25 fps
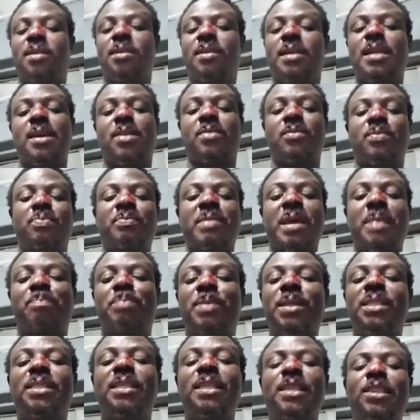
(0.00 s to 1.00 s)
Now, my
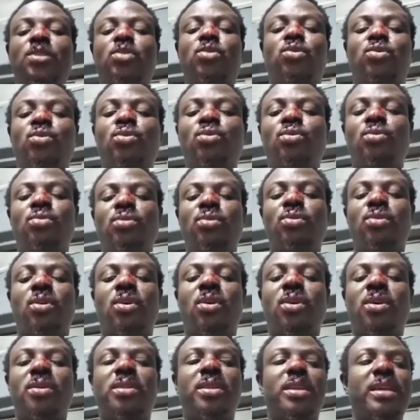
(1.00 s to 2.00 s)
pity is to
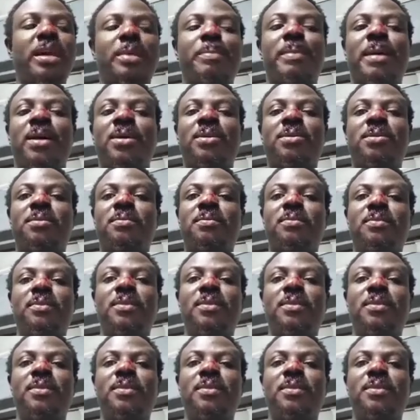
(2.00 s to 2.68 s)
all the about